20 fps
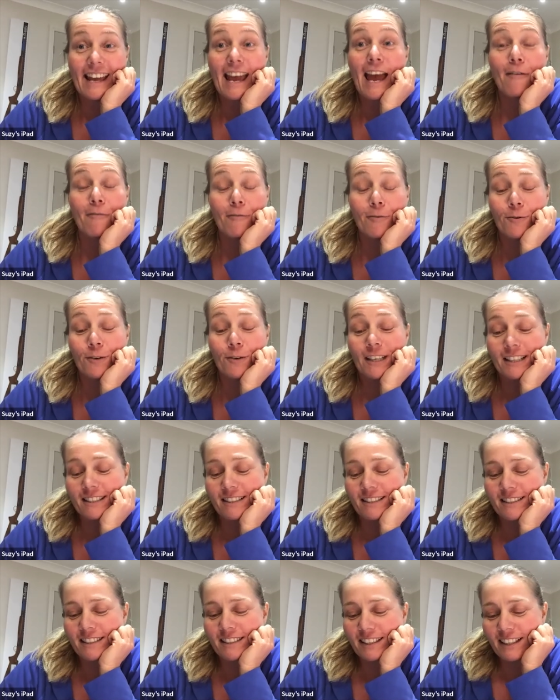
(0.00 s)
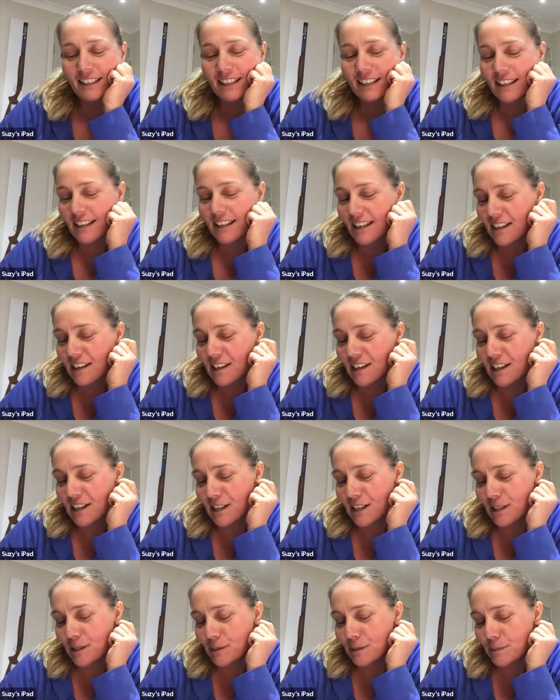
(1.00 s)
have grit.
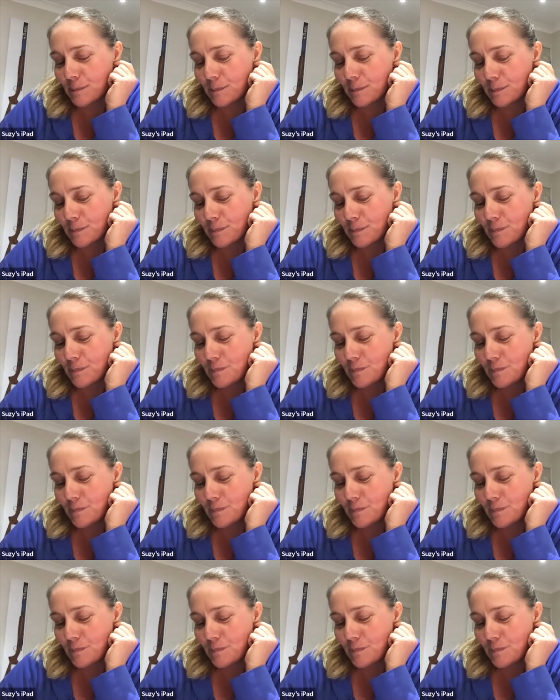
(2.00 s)
Um,